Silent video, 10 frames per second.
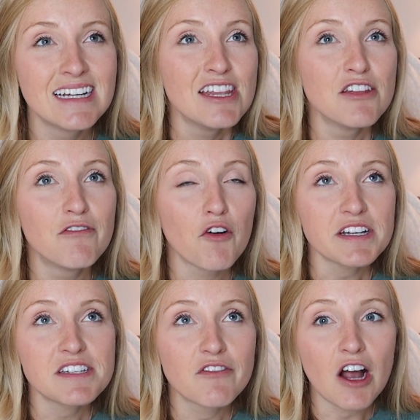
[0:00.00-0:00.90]
the
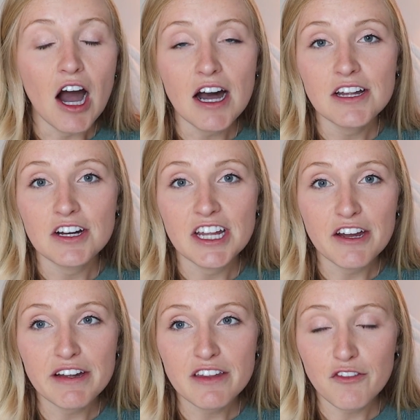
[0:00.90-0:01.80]
Voice of God or
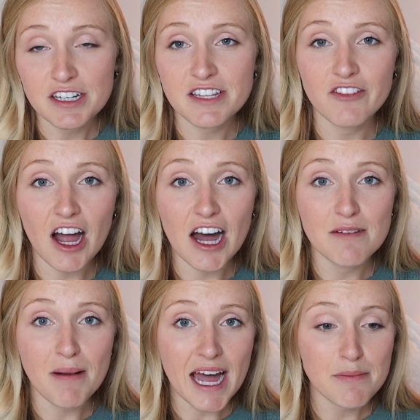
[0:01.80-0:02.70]
Hearing the Voice of God
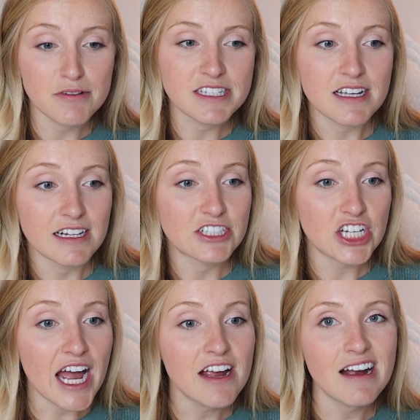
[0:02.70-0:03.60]
by Priscilla
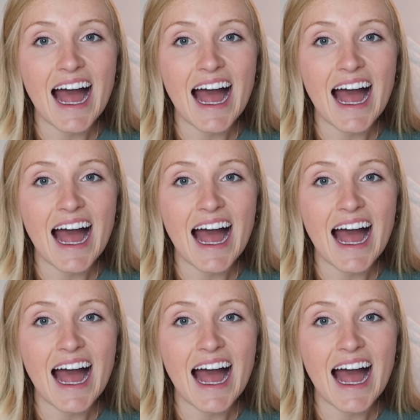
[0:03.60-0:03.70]
Shirer.